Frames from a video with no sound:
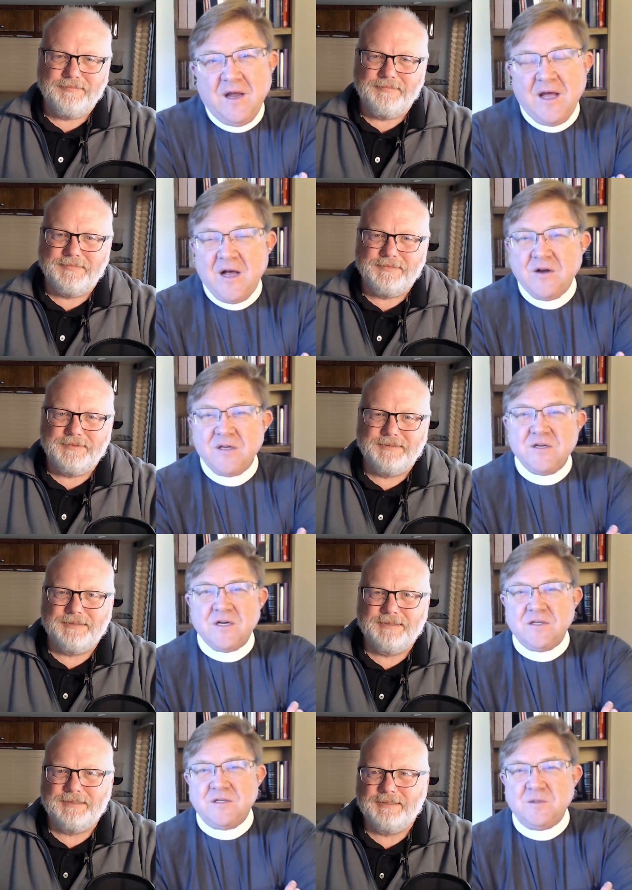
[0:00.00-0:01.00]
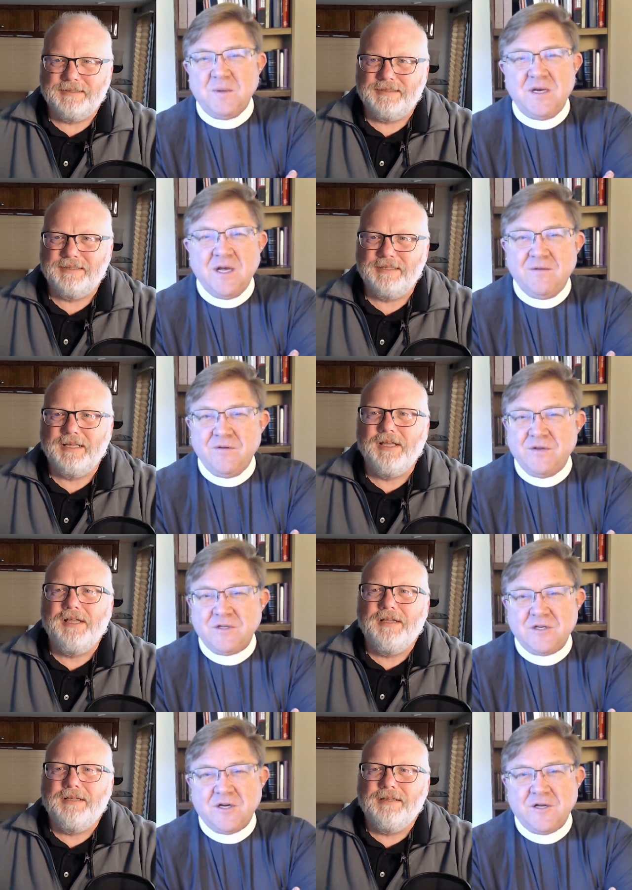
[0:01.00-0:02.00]
Speaker 1: How can justice be done for
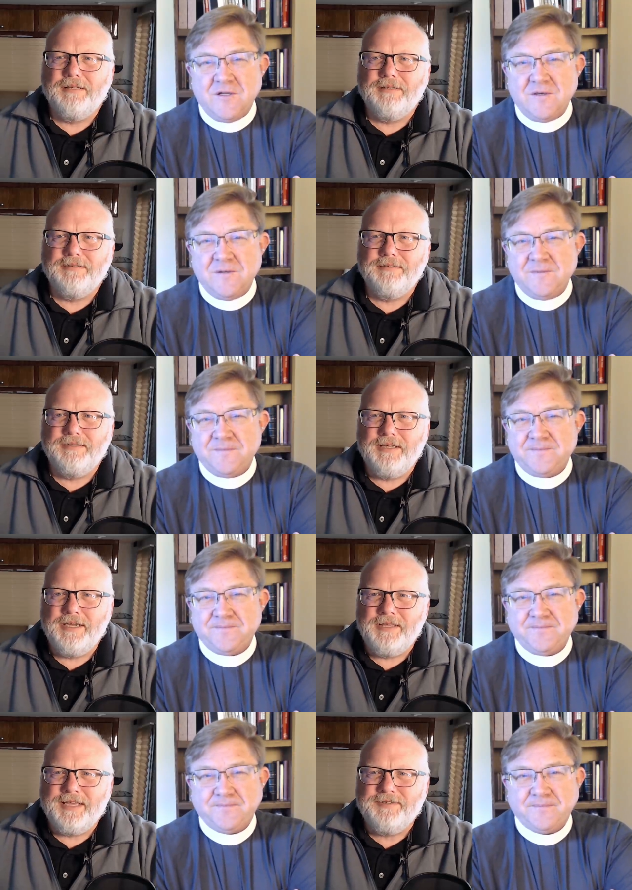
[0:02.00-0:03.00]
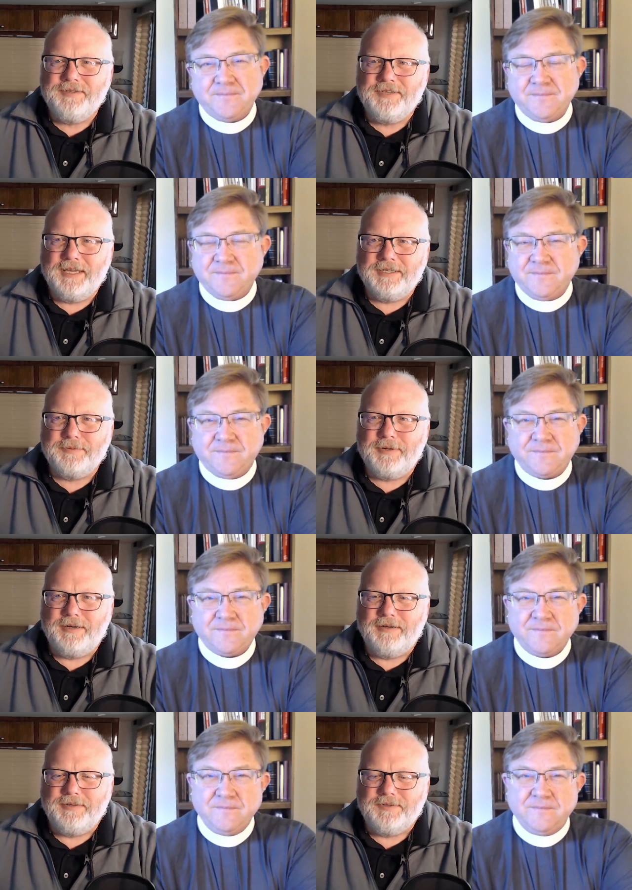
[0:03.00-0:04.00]
this child?
Speaker 2: And that's the saddest
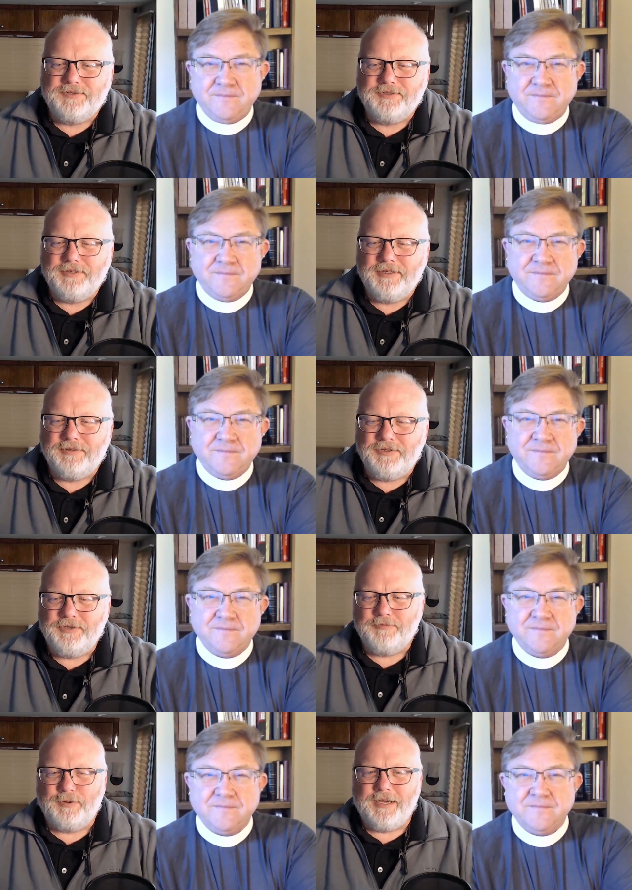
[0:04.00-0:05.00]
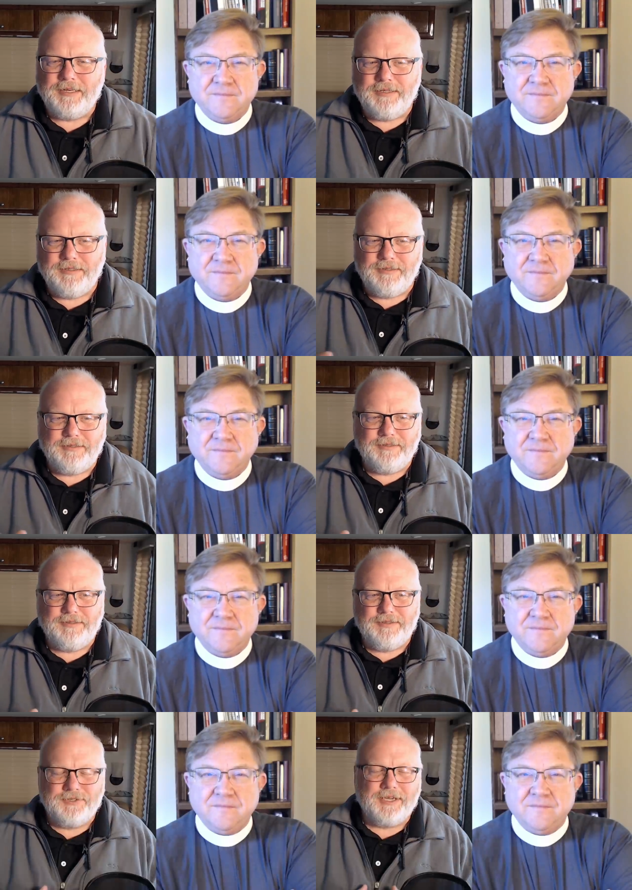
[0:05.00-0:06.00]
part is, you know, you brought,
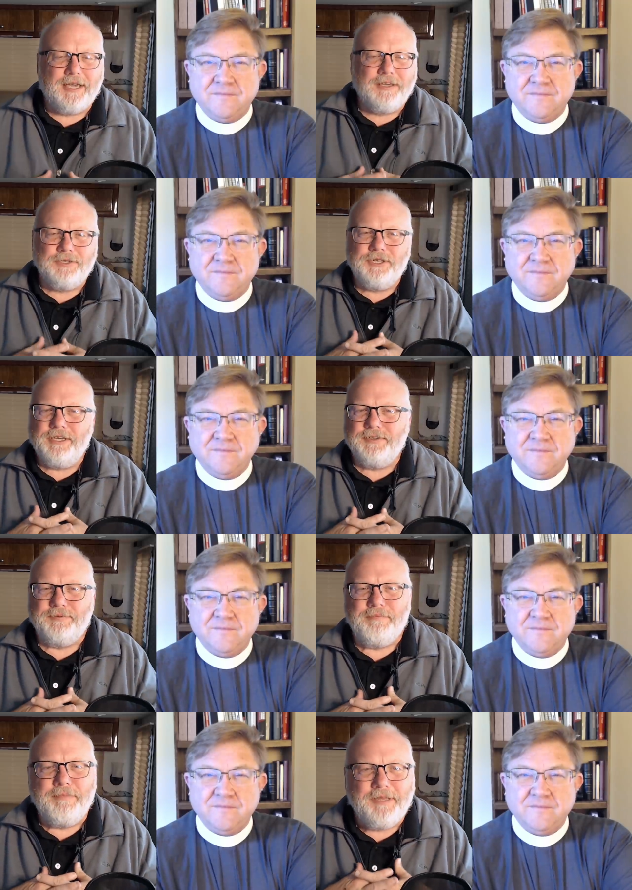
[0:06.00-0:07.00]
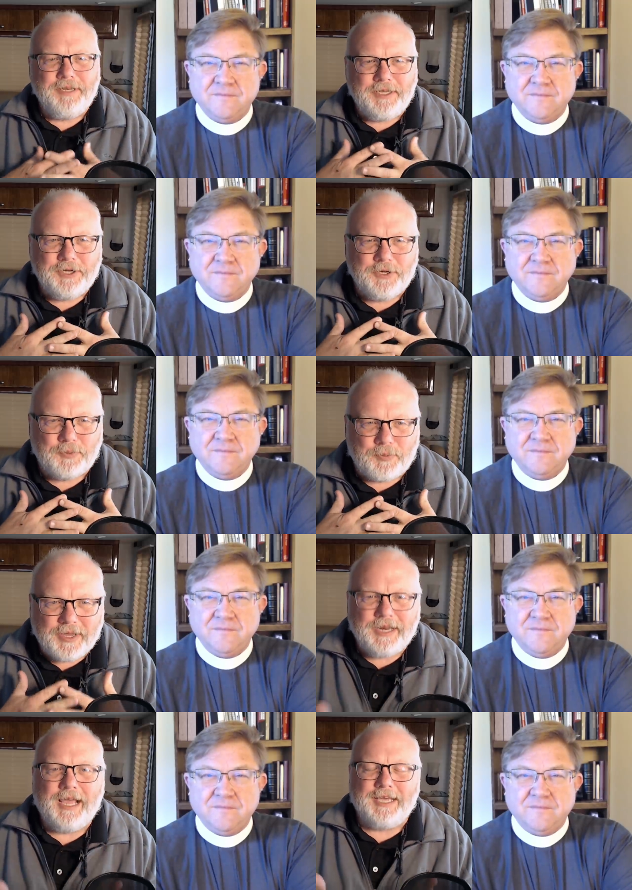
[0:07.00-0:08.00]
psychology has many
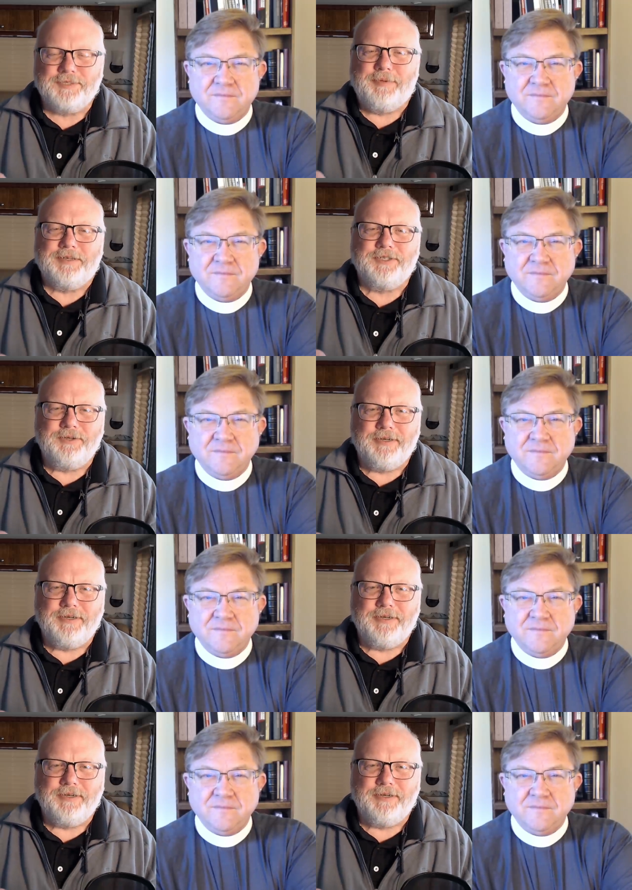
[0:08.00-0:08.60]
great aspects to